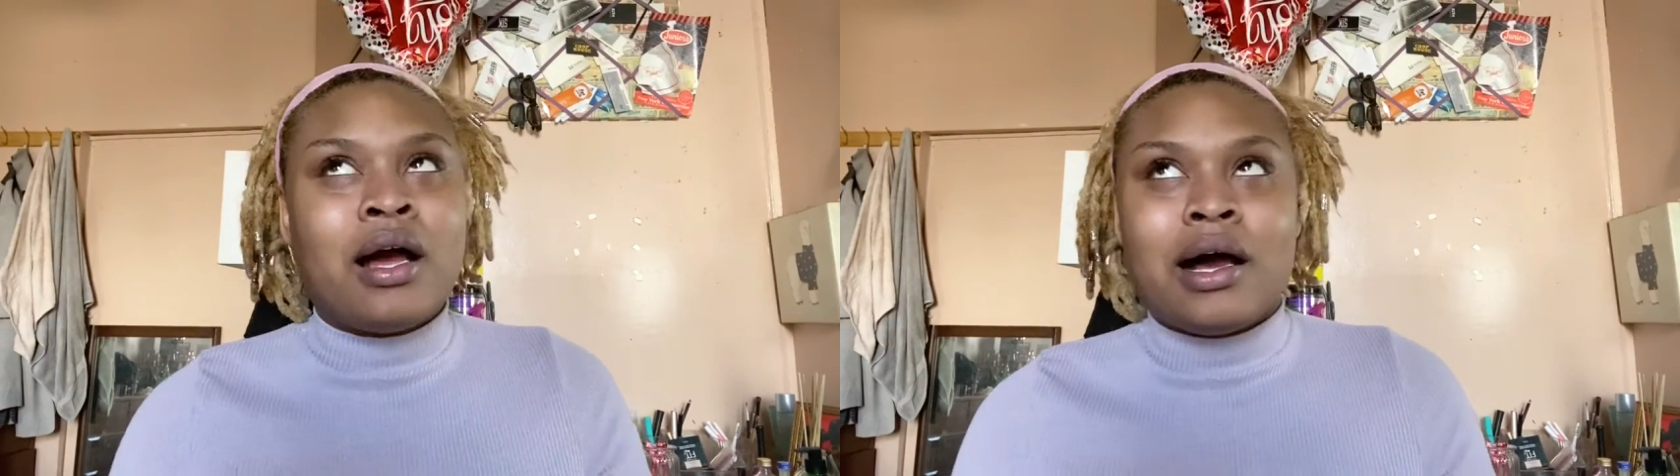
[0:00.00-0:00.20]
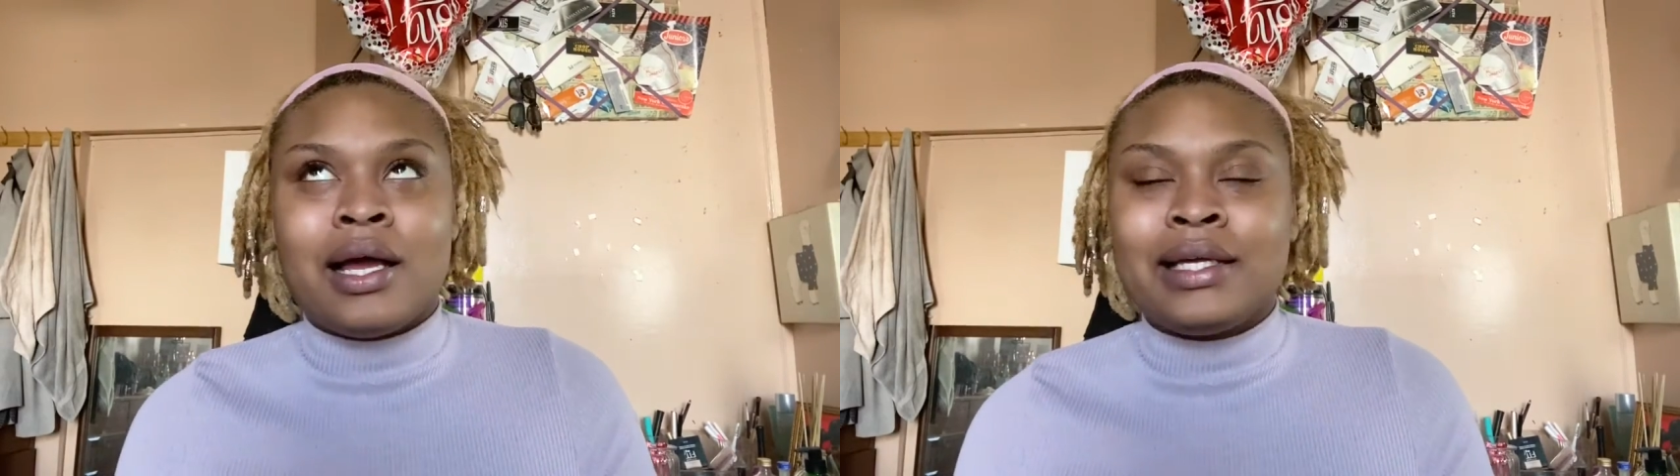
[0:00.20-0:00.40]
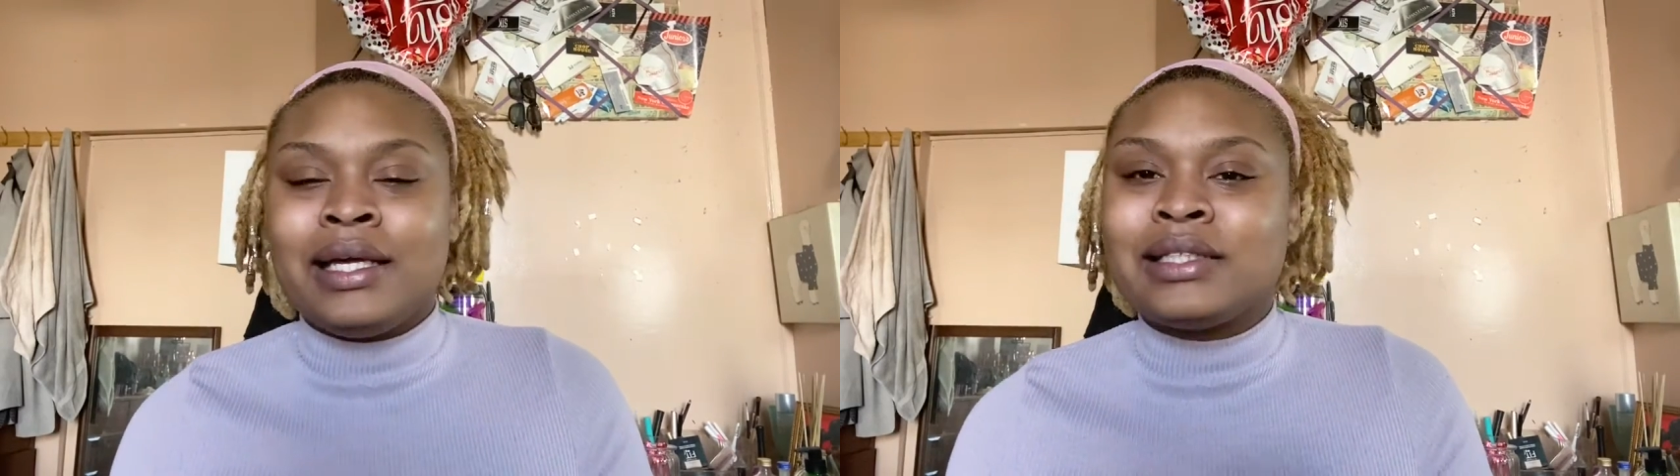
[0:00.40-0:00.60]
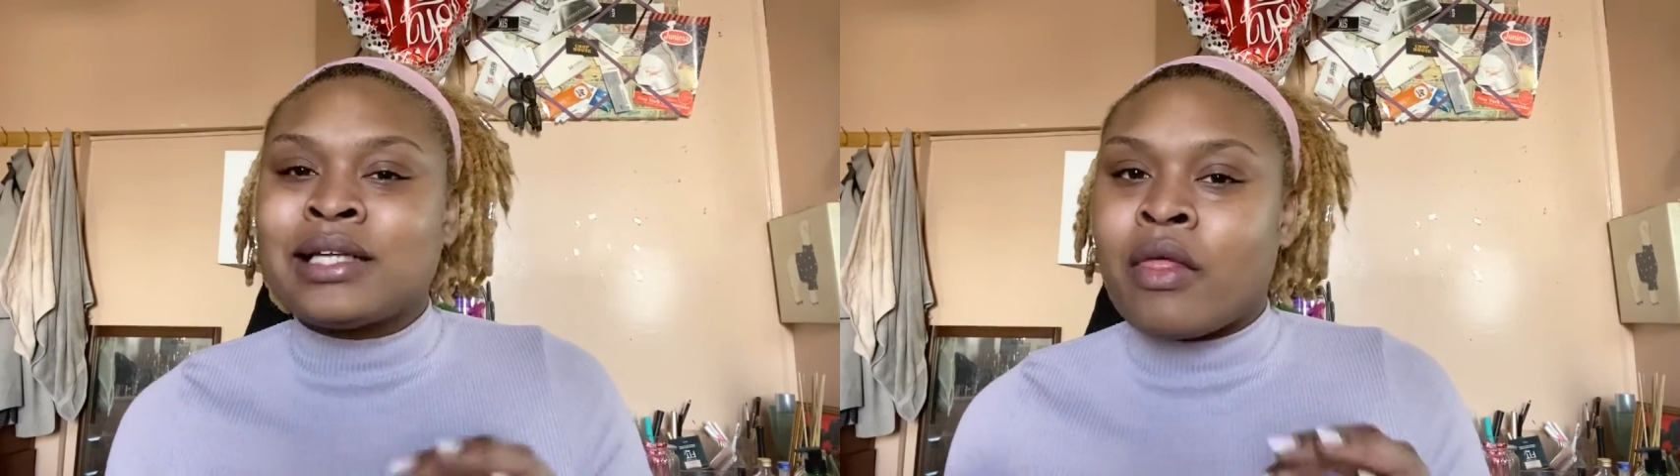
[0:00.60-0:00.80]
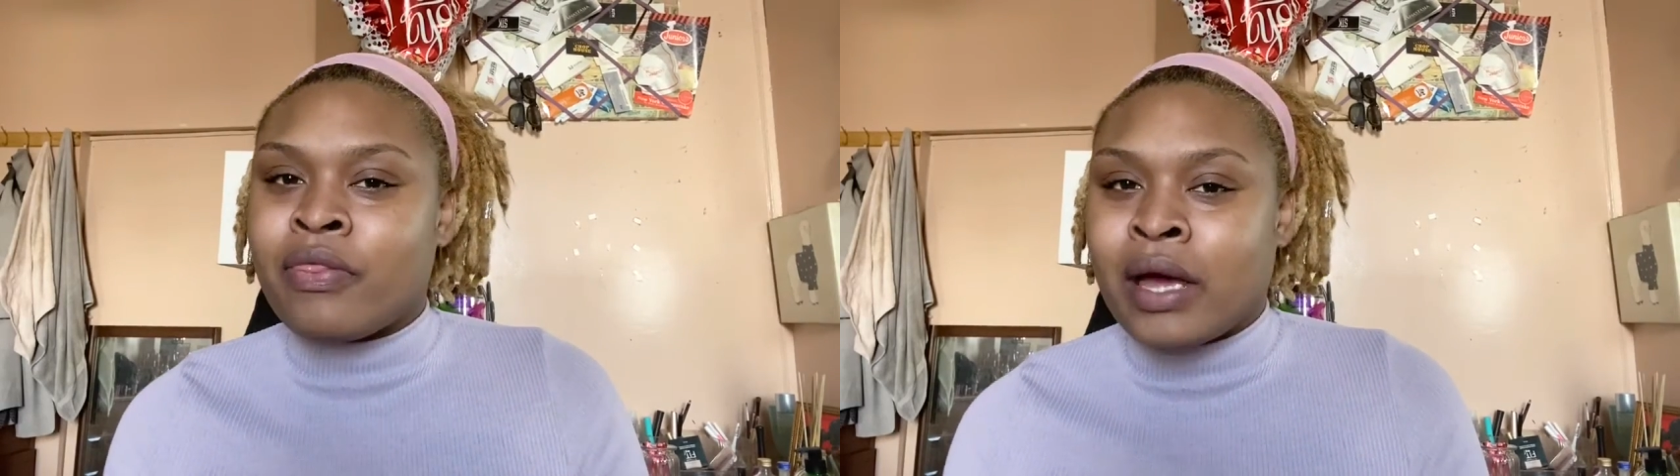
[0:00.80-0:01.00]
high-key it's
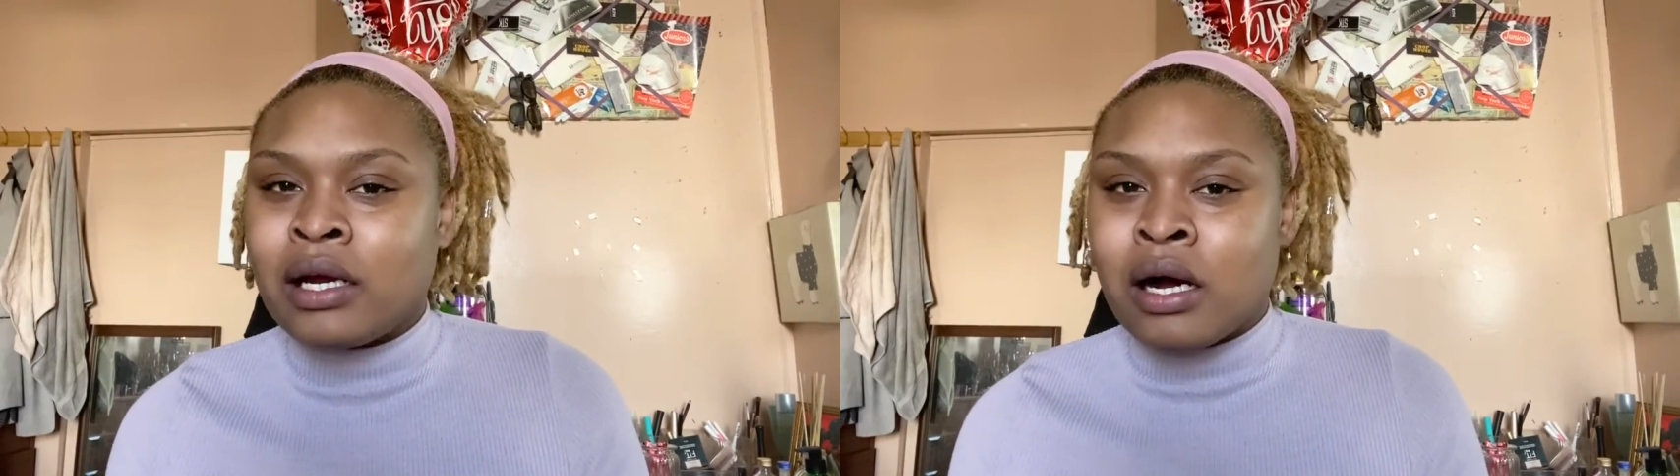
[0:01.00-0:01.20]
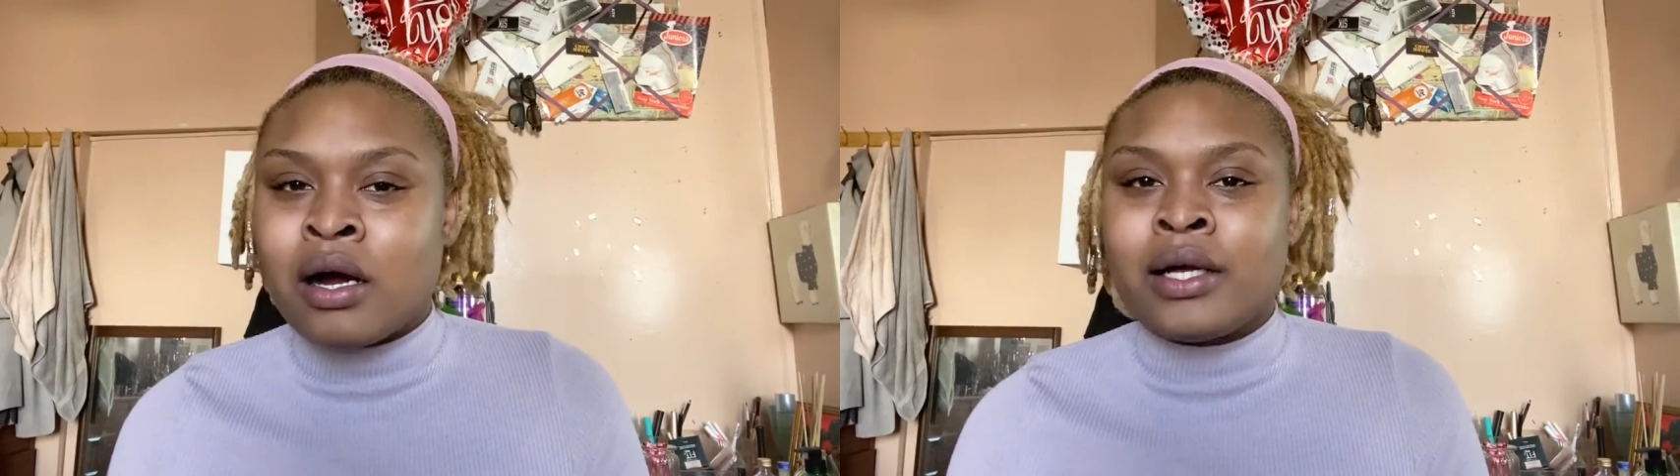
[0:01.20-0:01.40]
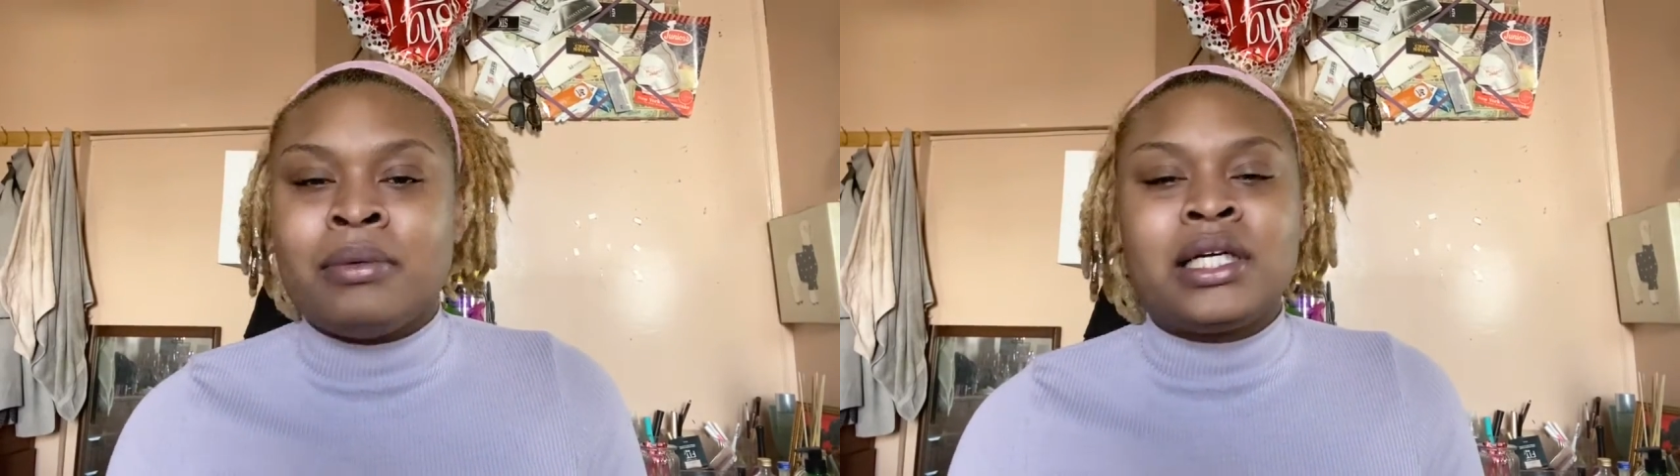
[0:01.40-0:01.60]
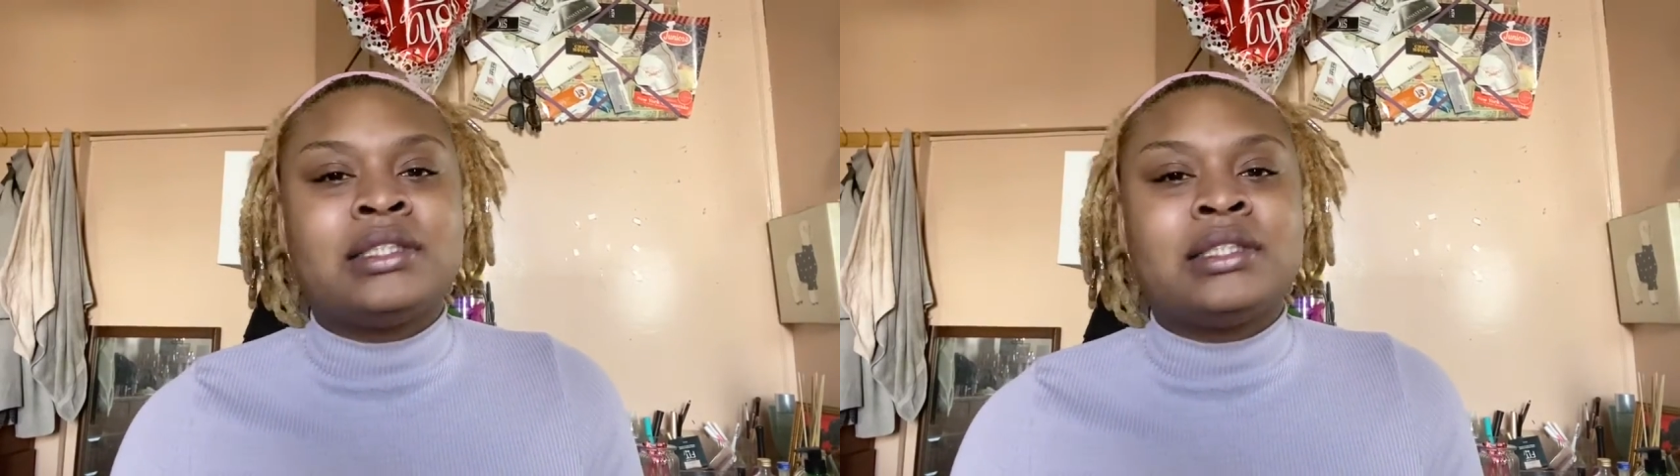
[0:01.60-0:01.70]
not that hard because